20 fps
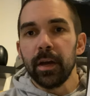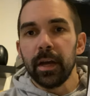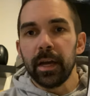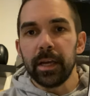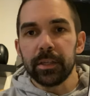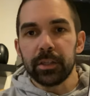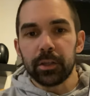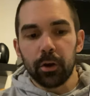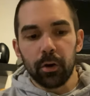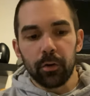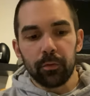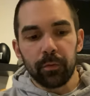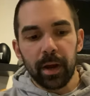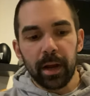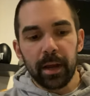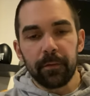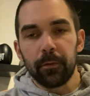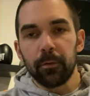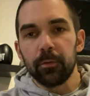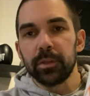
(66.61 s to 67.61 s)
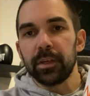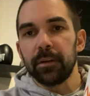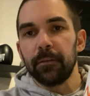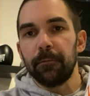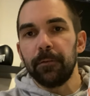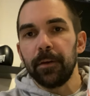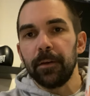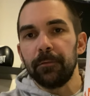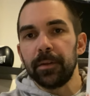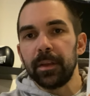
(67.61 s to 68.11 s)
It's got Rival's
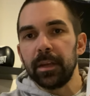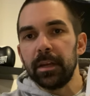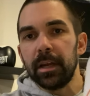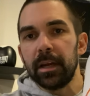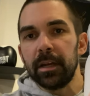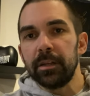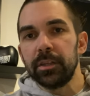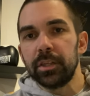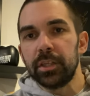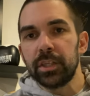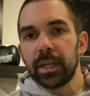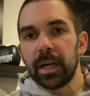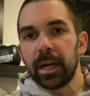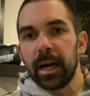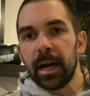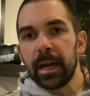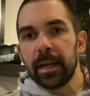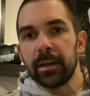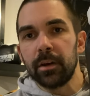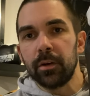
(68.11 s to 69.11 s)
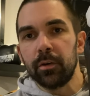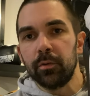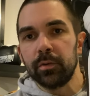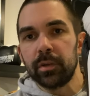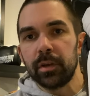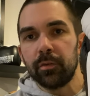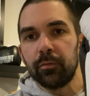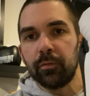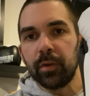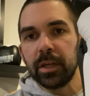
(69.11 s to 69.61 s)
15-inch
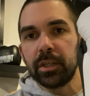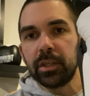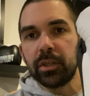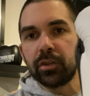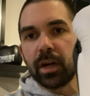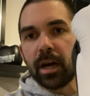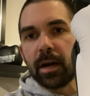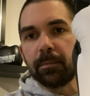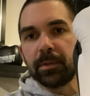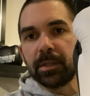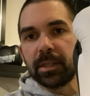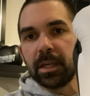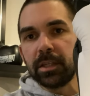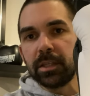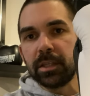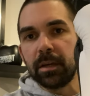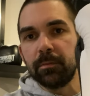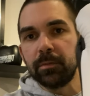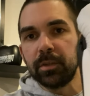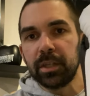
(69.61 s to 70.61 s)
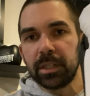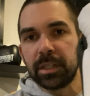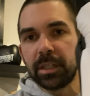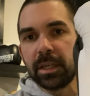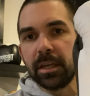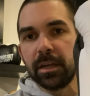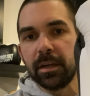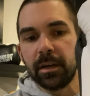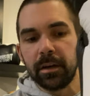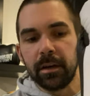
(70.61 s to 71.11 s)
angled wrist strap system just
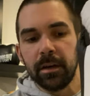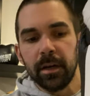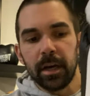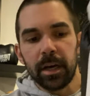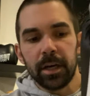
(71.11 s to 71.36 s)
here,